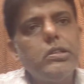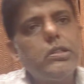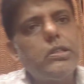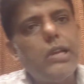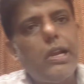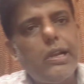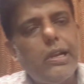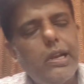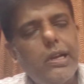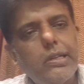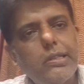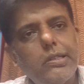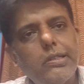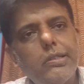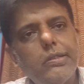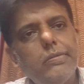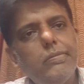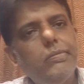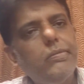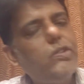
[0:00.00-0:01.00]

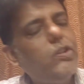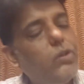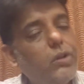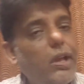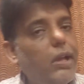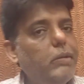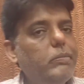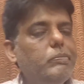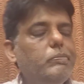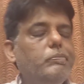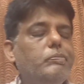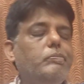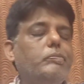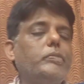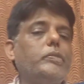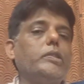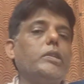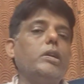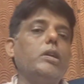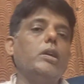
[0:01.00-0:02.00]
standards. Okay.
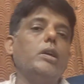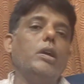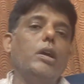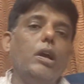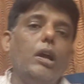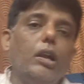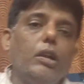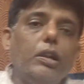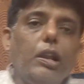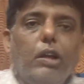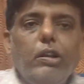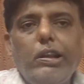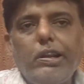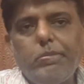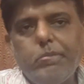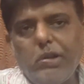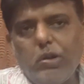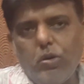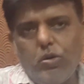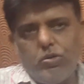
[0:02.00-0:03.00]
Now
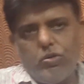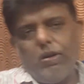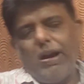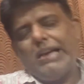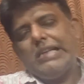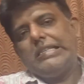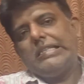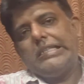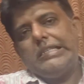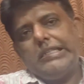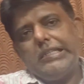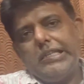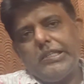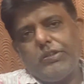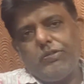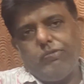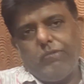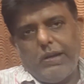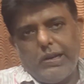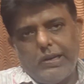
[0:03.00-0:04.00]
let me go to
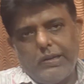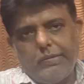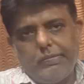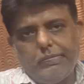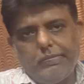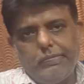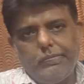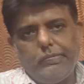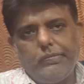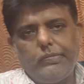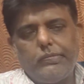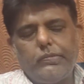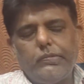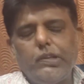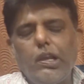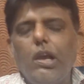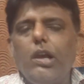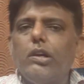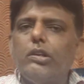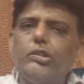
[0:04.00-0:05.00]
ICDS 1.
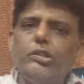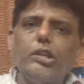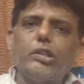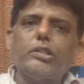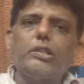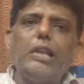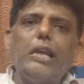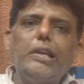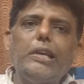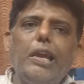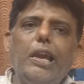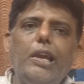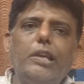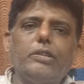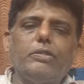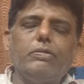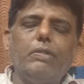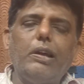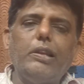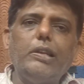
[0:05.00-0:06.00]
Just like
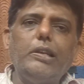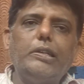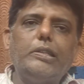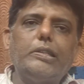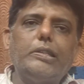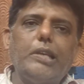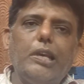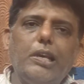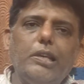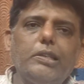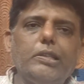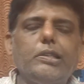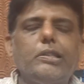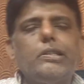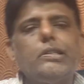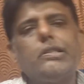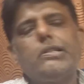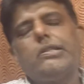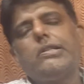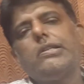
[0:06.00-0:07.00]
AS1, it
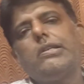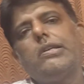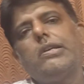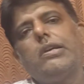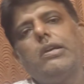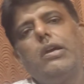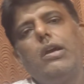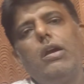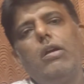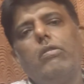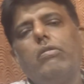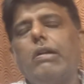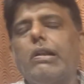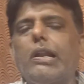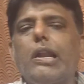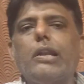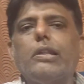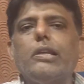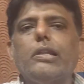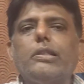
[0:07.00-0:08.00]
says
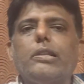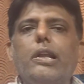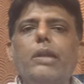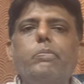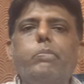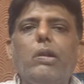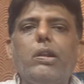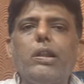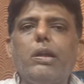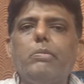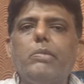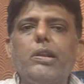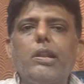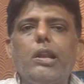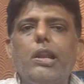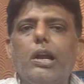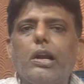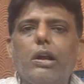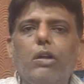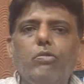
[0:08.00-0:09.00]
what are the 3
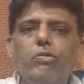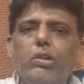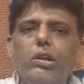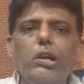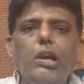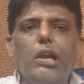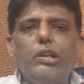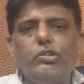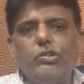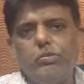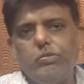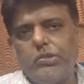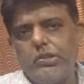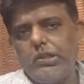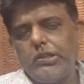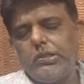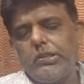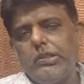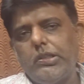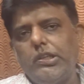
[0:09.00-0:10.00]
fundamental accounting
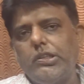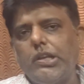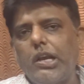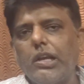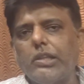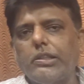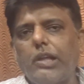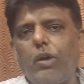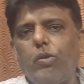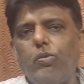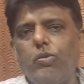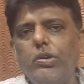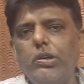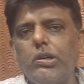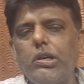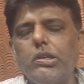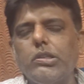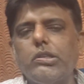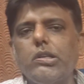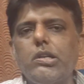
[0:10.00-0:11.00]
assumptions. These are the
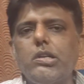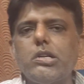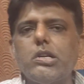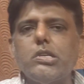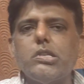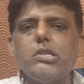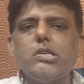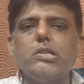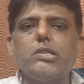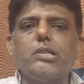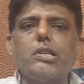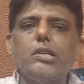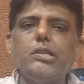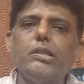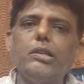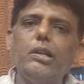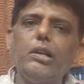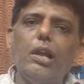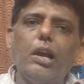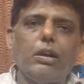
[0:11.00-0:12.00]
going concern,
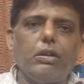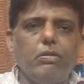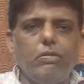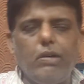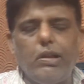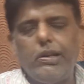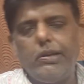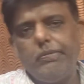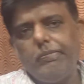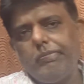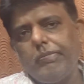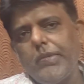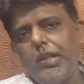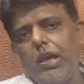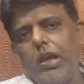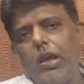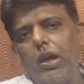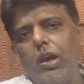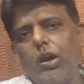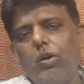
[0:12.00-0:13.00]
consistency and accrual.
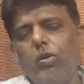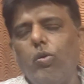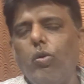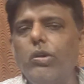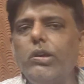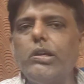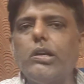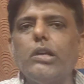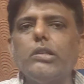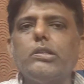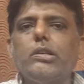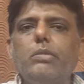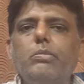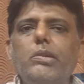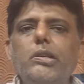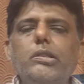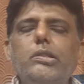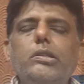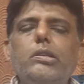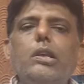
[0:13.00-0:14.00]
Going
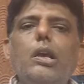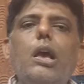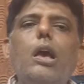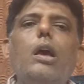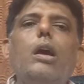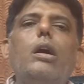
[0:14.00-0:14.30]
concern means